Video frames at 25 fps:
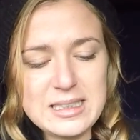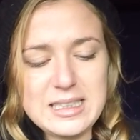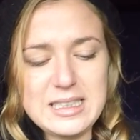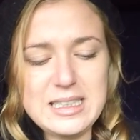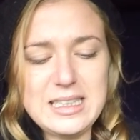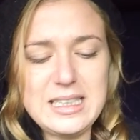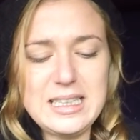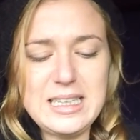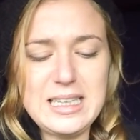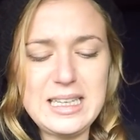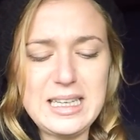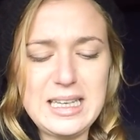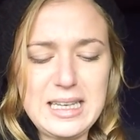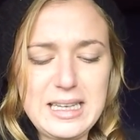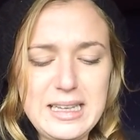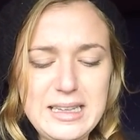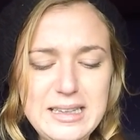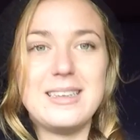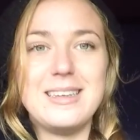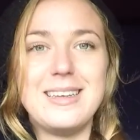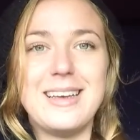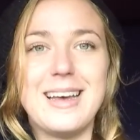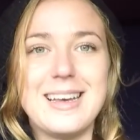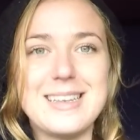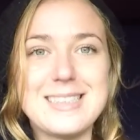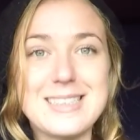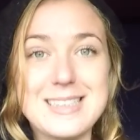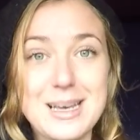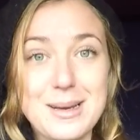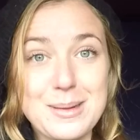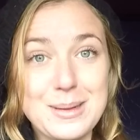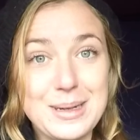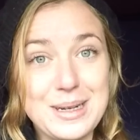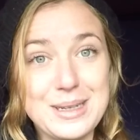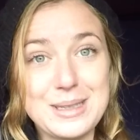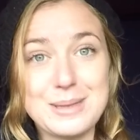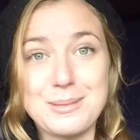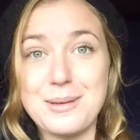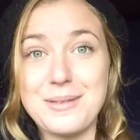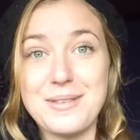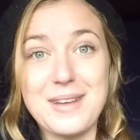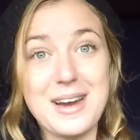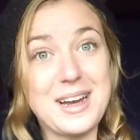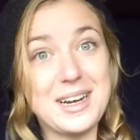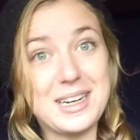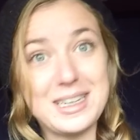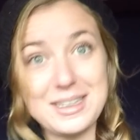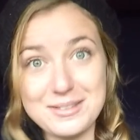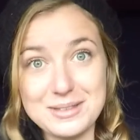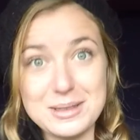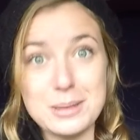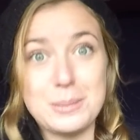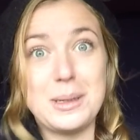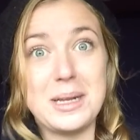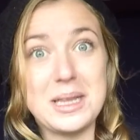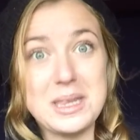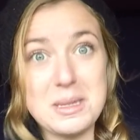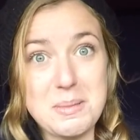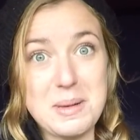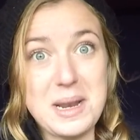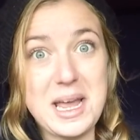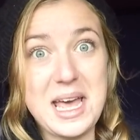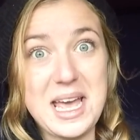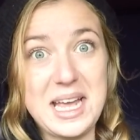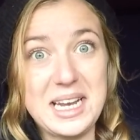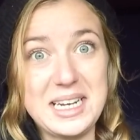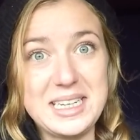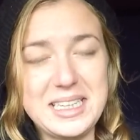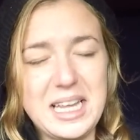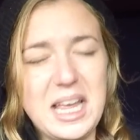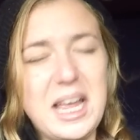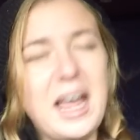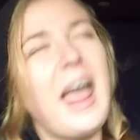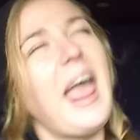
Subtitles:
Yes, I'm going to be very comfortable on the plane.